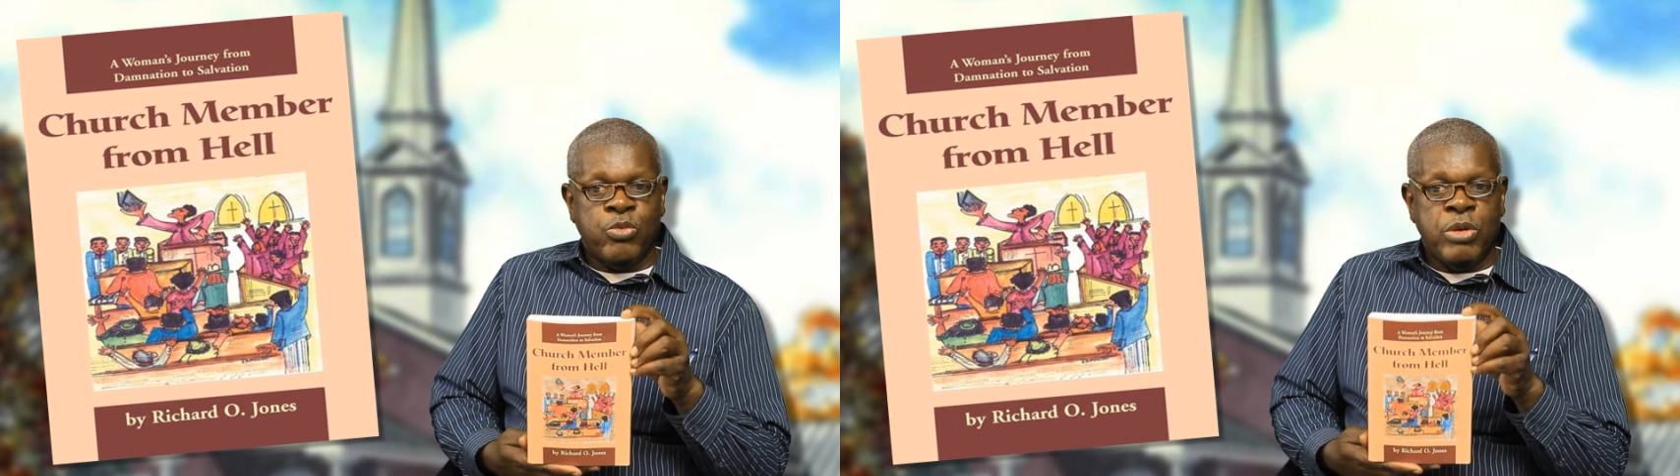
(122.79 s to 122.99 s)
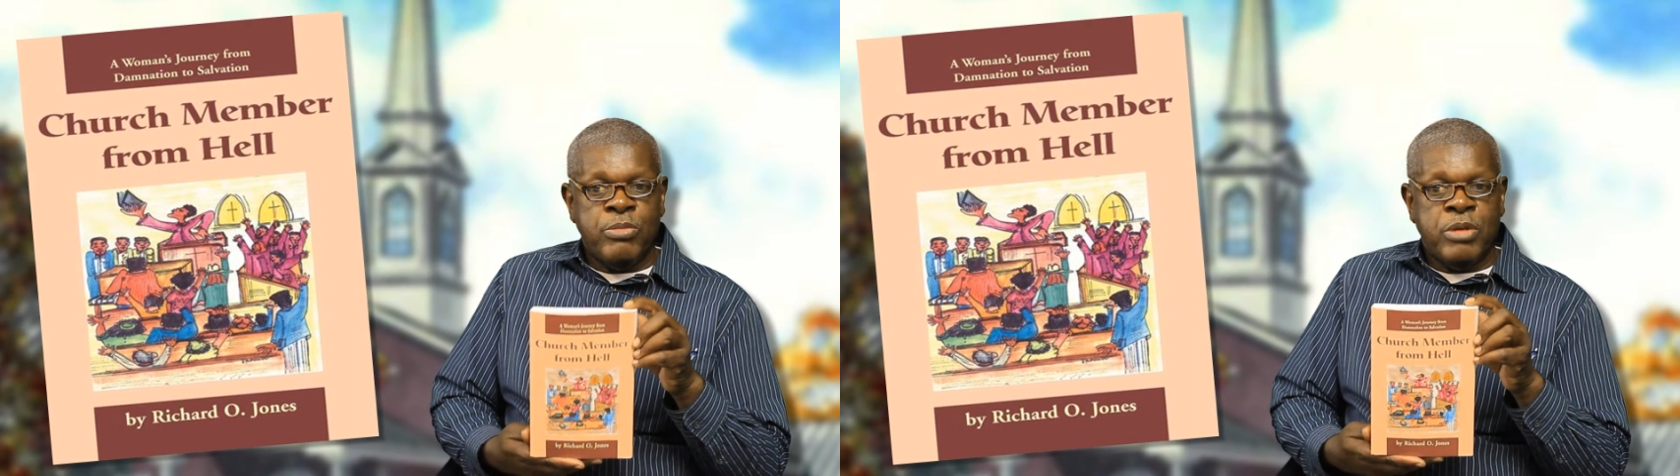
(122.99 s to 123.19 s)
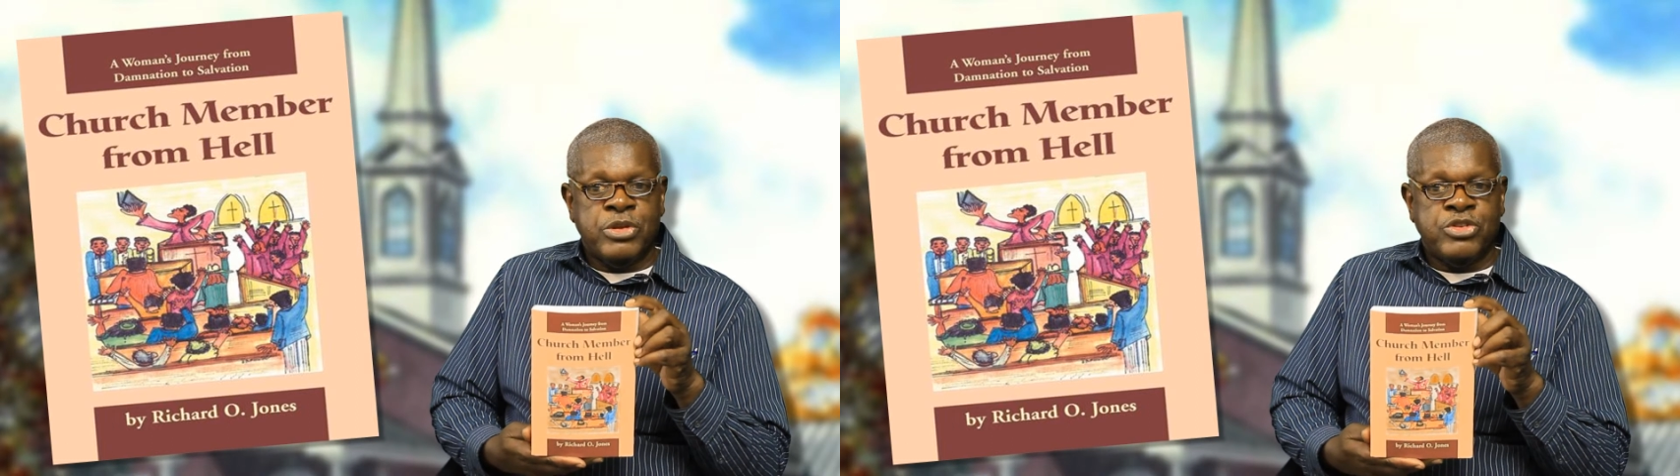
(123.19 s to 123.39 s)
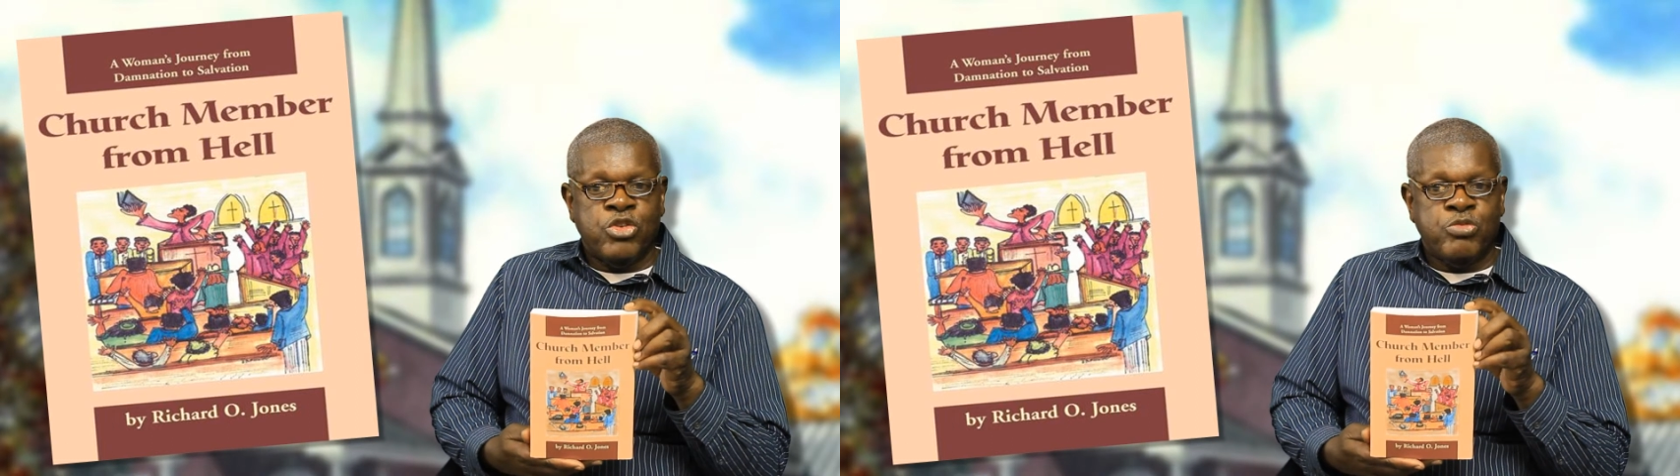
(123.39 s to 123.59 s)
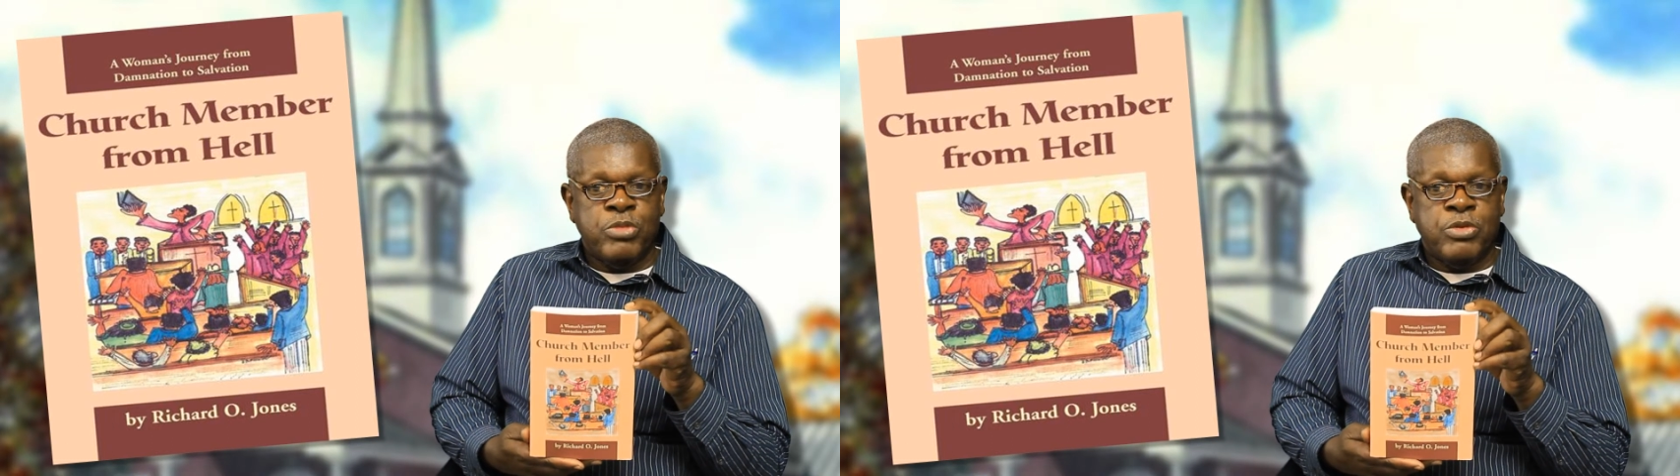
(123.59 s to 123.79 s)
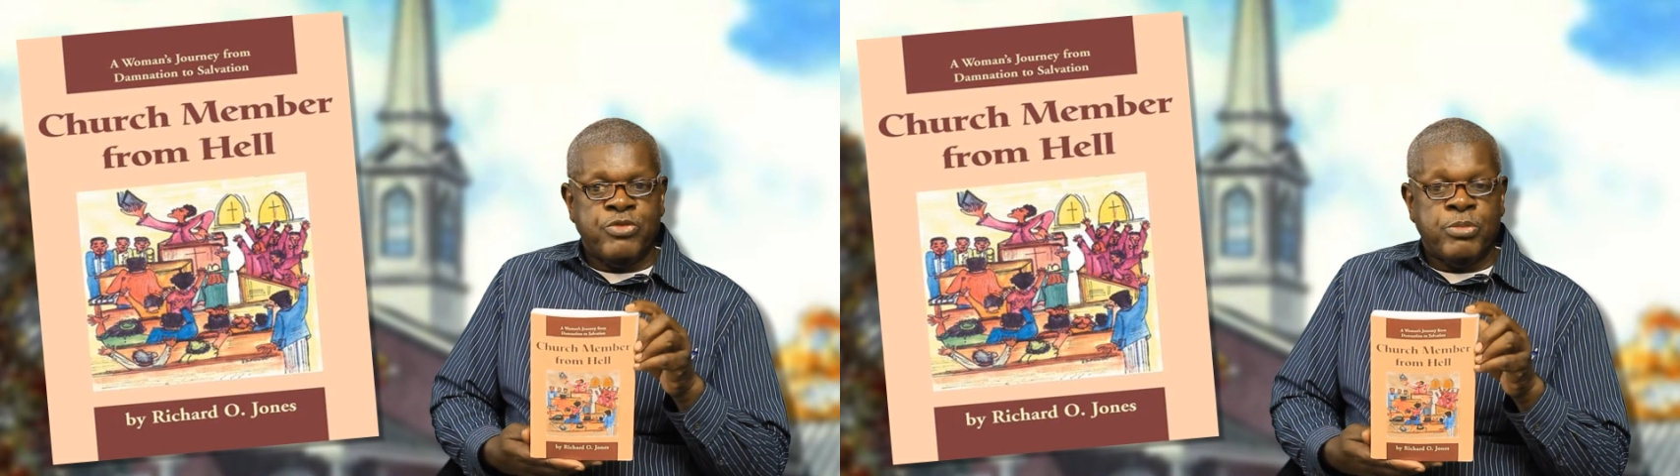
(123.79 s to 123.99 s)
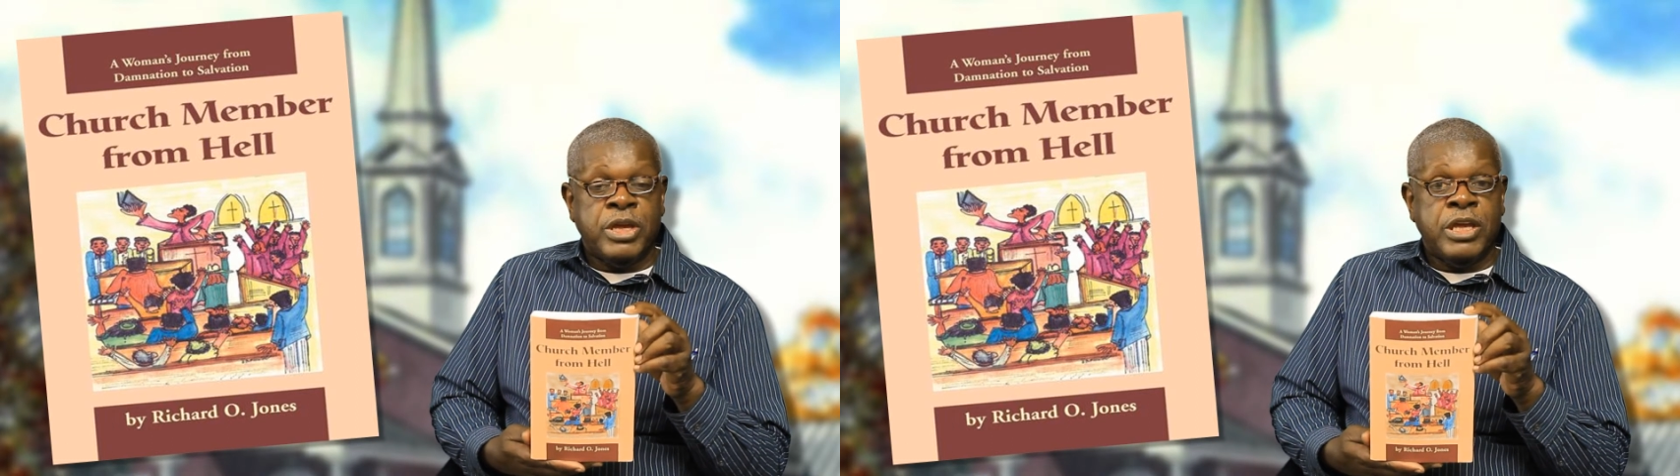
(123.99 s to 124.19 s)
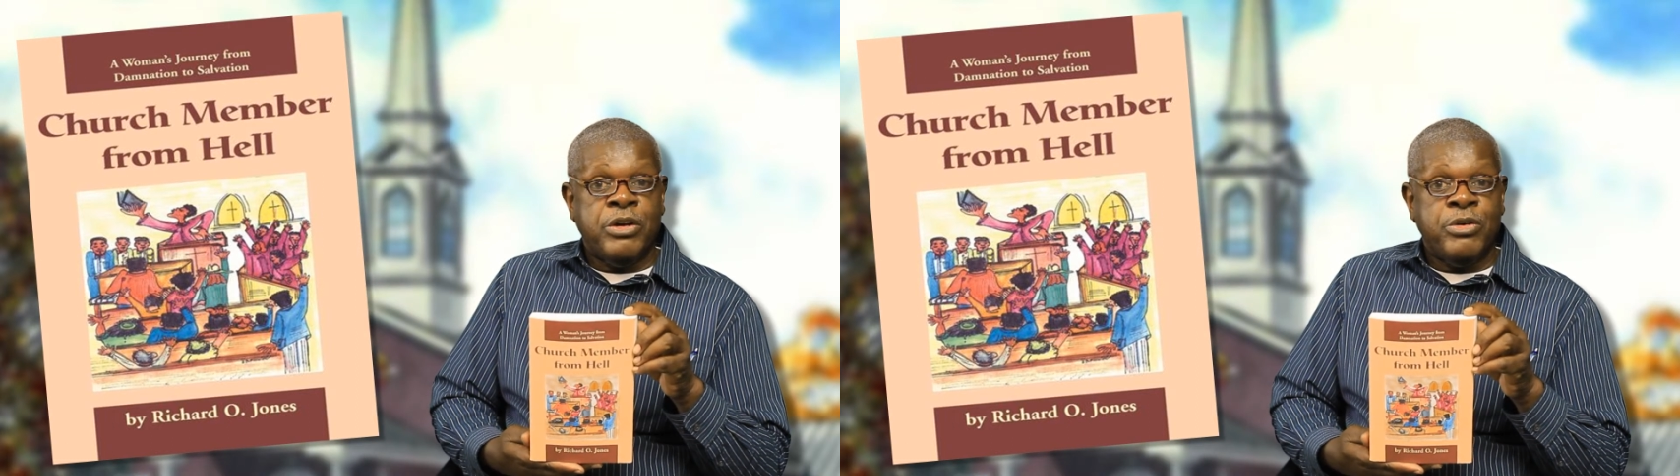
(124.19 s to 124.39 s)
Remember, Church Member from
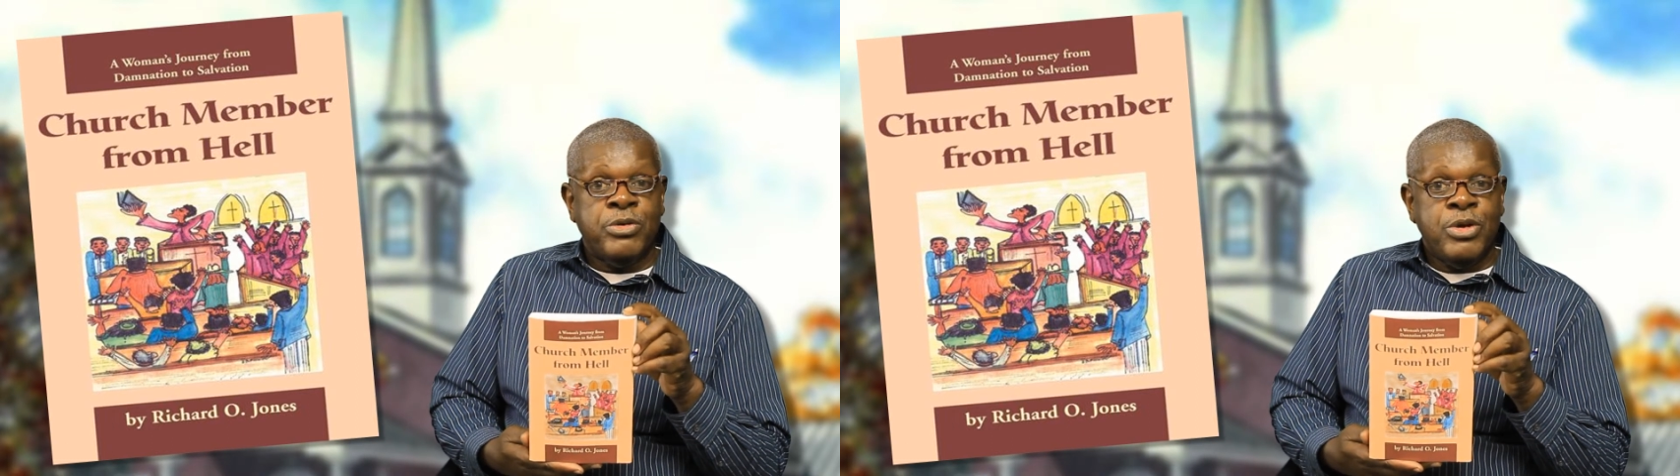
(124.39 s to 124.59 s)
Hell